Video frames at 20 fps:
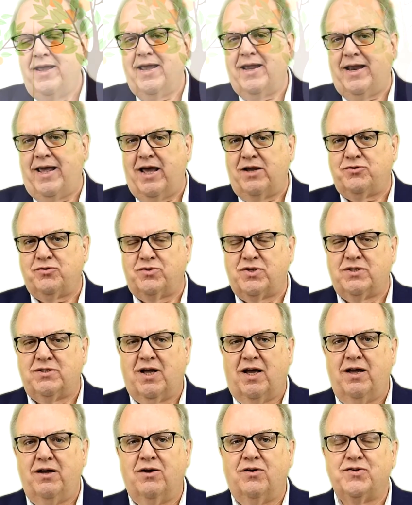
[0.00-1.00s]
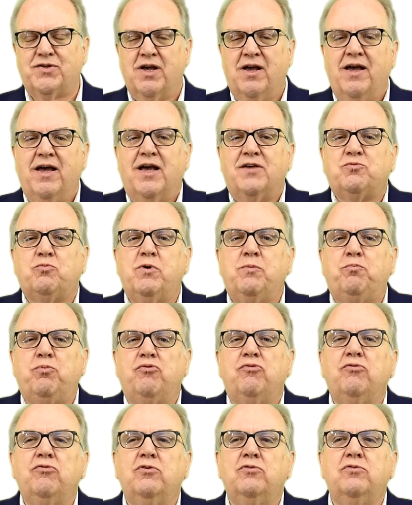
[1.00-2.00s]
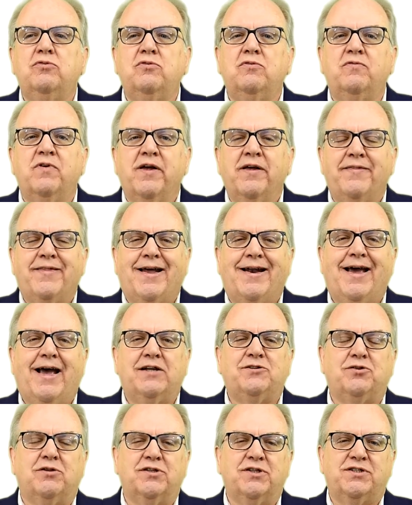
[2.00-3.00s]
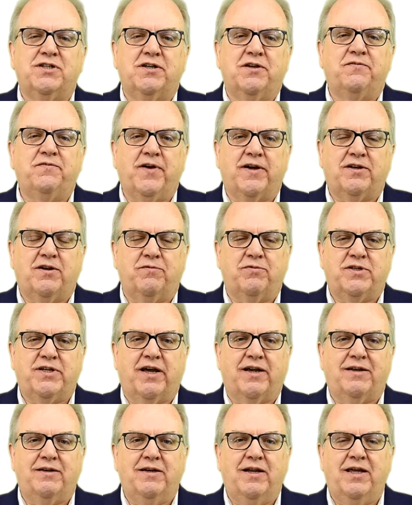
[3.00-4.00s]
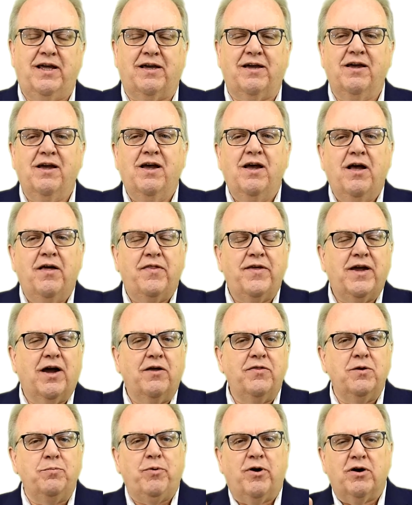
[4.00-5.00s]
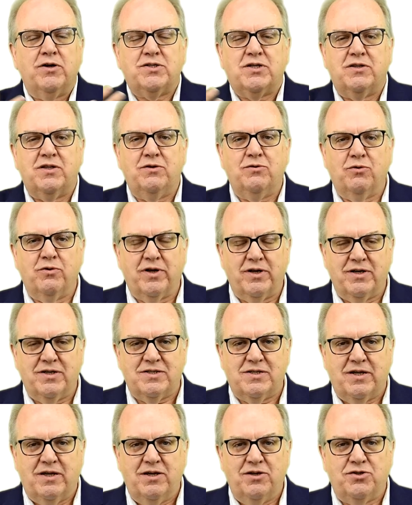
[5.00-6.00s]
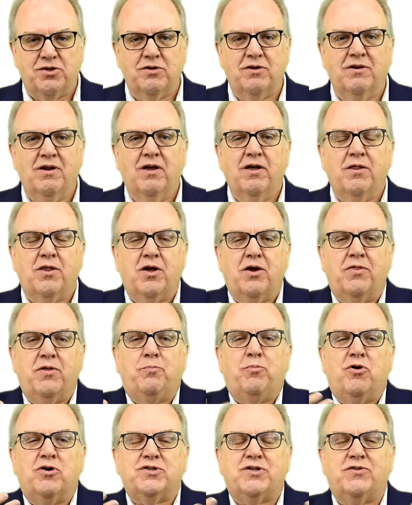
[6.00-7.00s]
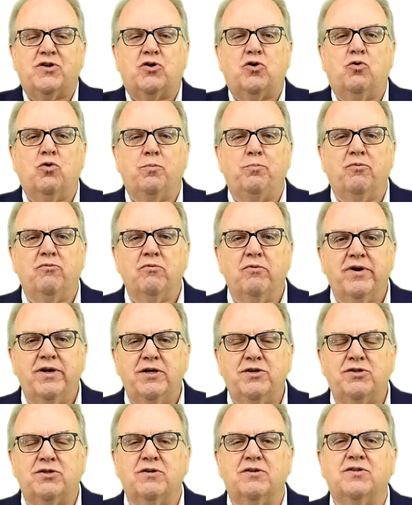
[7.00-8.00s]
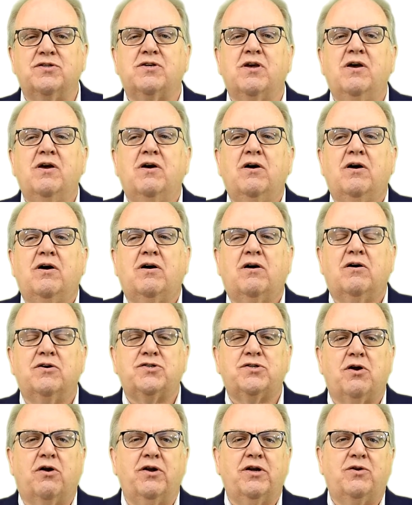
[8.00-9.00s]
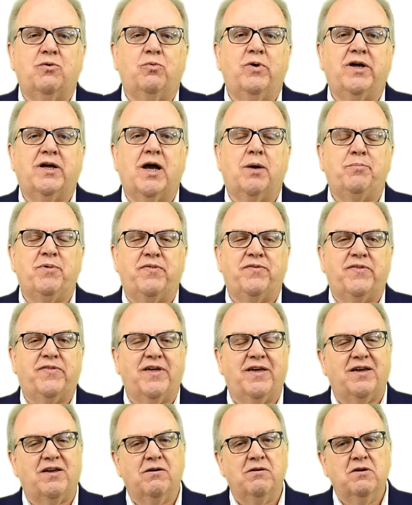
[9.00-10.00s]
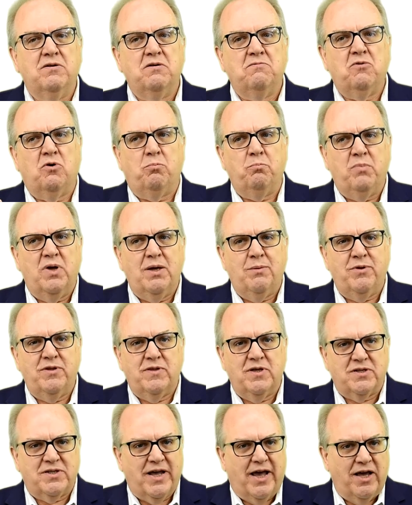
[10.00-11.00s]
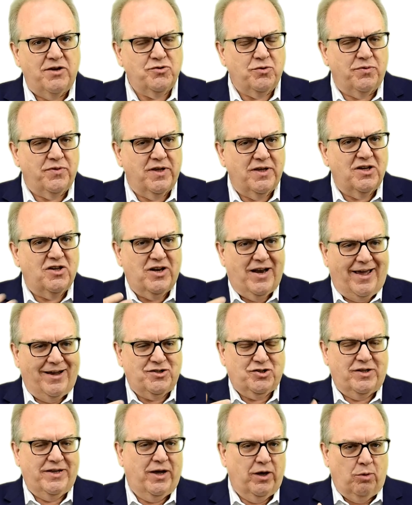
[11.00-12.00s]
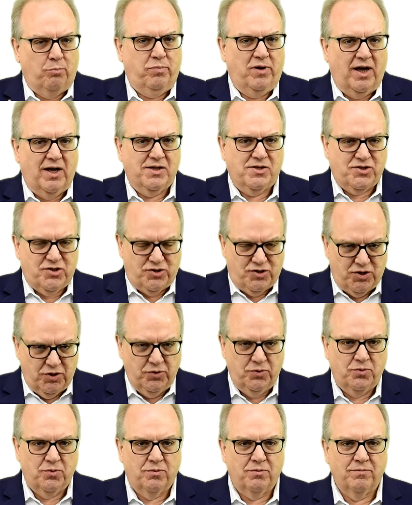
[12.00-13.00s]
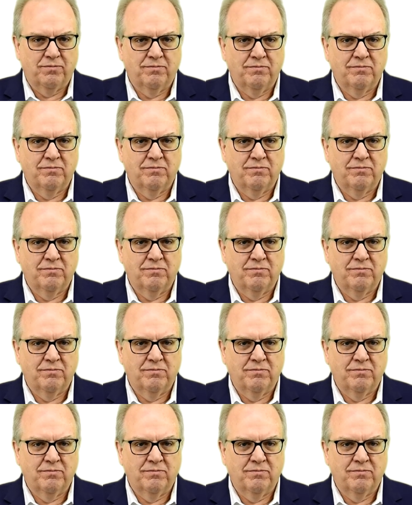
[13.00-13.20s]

in Agile styles as we prove that Agile is an effective technique. The other parts of the organization, the other parts of the corporations are starting to wake up and think, well, maybe this Agile thing could actually help us too.